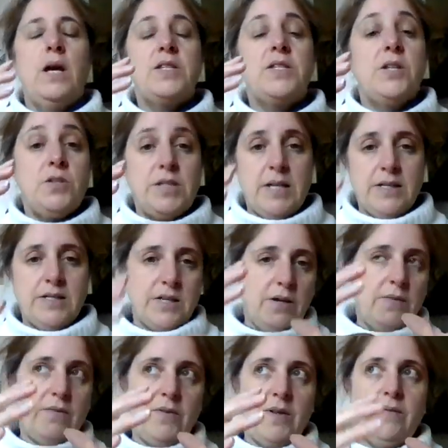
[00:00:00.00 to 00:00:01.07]
associated.
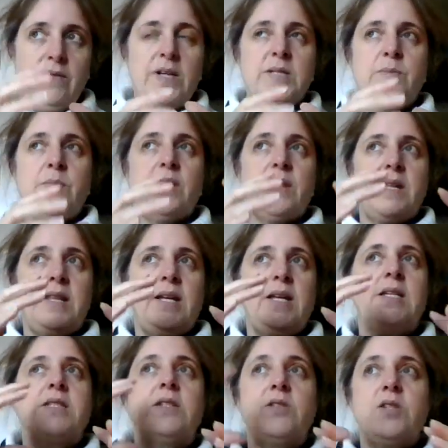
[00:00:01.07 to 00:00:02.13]
So for the first month, I
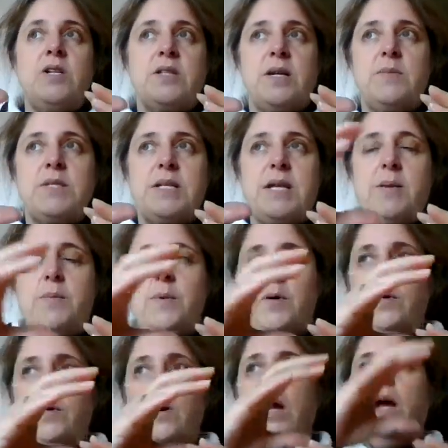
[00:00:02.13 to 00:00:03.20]
think it's the 2 times
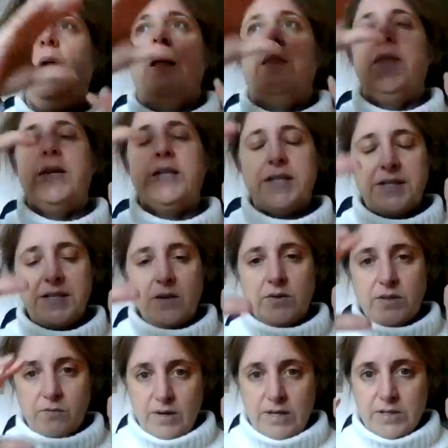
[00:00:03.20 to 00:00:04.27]
table. There's a
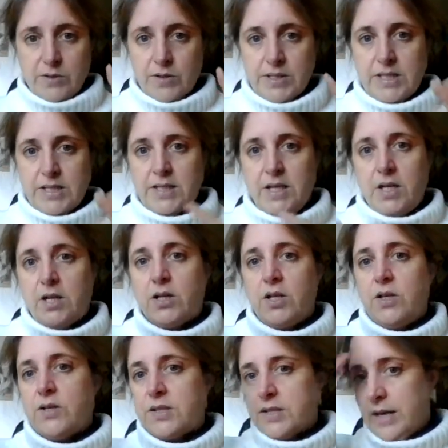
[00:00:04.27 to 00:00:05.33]
series of resources that you
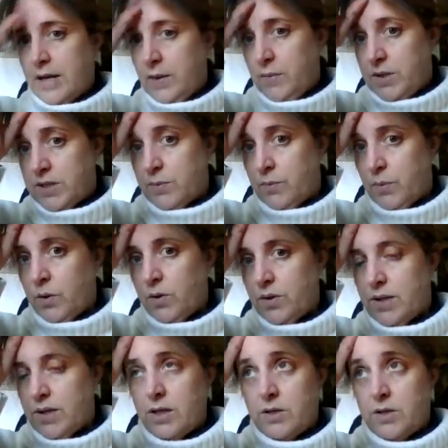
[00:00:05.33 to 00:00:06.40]
can use to help you support
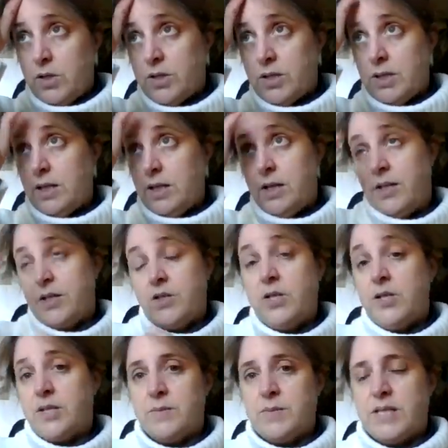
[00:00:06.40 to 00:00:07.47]
learn the
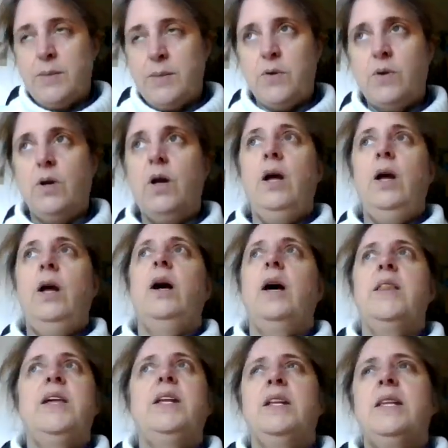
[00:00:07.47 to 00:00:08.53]
2 times table.
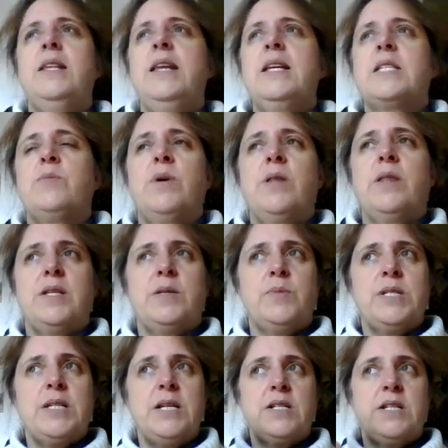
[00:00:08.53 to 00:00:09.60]
I think the next month is
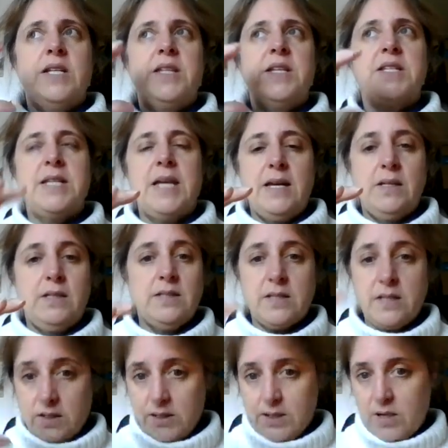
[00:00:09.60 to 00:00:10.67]
potentially the
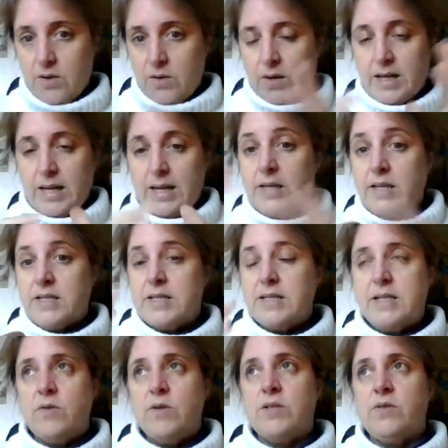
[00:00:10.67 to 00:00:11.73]
tens. And so again, there's a
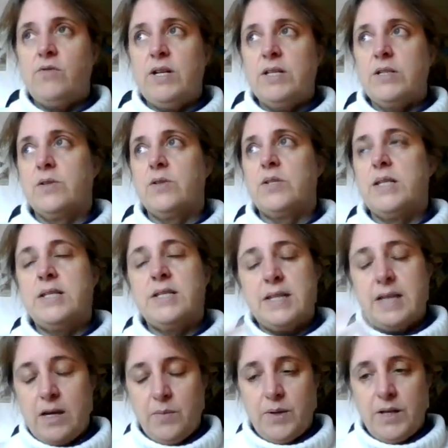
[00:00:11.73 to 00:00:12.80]
series of resources
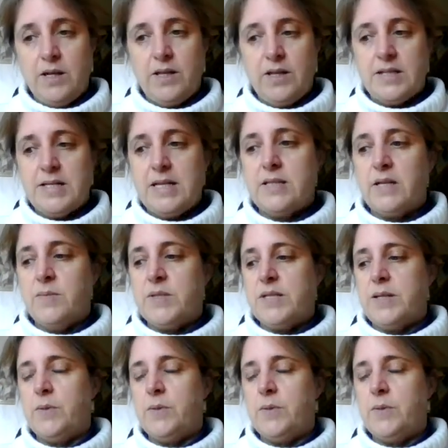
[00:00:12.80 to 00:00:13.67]
to help you learn the 10 times